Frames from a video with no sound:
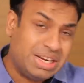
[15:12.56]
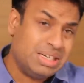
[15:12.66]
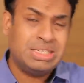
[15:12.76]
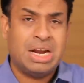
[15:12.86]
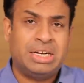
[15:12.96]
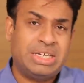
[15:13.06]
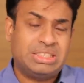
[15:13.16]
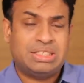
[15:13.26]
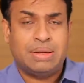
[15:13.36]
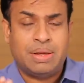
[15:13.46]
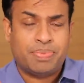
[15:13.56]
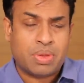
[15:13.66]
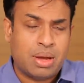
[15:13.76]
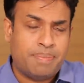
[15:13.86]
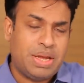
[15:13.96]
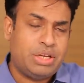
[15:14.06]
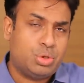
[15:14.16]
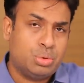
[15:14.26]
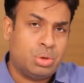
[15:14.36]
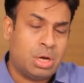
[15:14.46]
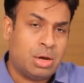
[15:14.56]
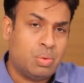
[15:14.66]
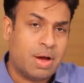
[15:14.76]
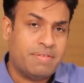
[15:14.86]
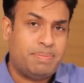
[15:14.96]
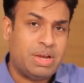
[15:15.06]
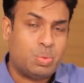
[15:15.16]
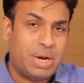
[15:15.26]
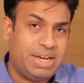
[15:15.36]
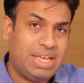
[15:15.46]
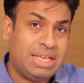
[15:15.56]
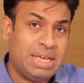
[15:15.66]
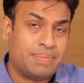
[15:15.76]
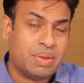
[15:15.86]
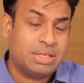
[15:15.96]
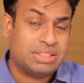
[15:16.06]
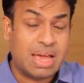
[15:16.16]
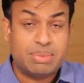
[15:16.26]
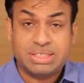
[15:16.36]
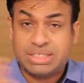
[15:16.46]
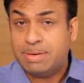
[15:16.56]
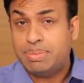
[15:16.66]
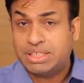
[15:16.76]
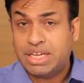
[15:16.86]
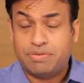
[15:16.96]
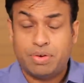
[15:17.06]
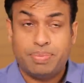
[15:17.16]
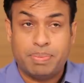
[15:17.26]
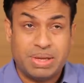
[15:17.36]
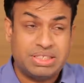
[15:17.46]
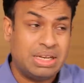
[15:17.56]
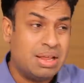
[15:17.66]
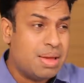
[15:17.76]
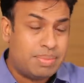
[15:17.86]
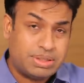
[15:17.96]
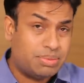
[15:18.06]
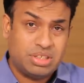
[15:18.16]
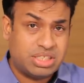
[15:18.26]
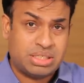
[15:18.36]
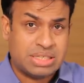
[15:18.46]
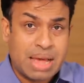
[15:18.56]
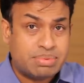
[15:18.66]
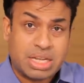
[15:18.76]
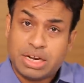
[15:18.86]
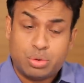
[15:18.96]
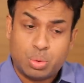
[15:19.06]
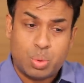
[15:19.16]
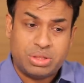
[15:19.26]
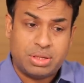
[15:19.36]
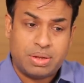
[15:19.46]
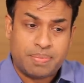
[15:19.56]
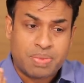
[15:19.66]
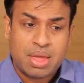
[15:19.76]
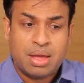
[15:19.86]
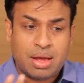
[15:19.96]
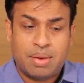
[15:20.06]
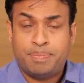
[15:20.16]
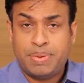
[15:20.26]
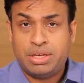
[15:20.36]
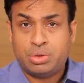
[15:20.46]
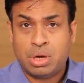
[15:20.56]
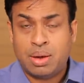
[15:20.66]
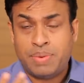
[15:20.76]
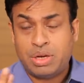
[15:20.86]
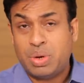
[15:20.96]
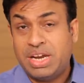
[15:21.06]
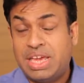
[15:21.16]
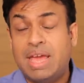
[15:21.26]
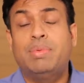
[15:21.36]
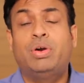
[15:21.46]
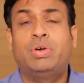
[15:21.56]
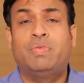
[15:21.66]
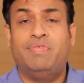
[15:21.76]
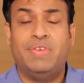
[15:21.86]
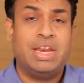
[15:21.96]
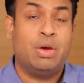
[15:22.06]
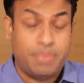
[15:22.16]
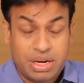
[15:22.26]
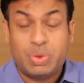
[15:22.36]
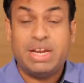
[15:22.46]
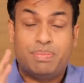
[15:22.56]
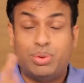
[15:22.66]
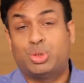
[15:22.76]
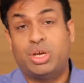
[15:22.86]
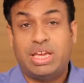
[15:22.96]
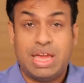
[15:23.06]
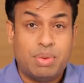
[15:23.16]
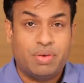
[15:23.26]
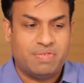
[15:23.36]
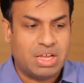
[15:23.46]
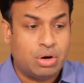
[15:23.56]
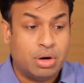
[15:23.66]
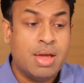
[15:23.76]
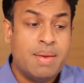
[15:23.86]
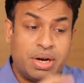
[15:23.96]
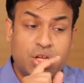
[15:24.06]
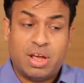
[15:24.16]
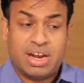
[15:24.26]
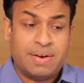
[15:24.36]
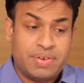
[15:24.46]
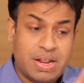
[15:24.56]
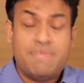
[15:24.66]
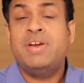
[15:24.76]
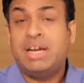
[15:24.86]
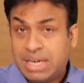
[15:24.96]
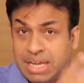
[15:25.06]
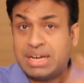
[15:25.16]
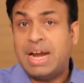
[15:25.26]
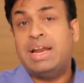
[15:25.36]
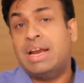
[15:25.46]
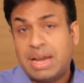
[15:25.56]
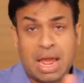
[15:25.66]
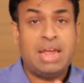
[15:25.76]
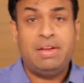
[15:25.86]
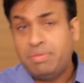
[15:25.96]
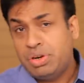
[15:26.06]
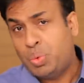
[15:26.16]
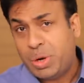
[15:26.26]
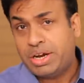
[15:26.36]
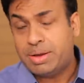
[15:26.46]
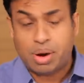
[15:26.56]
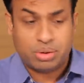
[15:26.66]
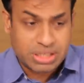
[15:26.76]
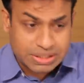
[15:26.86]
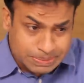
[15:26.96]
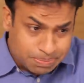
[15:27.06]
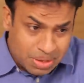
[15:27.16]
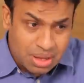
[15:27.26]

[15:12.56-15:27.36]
didn't test the Huawei P20 camera side by side from the Pixel, but some of the snaps that I took with the P20 came out very good. P20 Pro came out very good. But you are definitely right, and I even tweeted about this.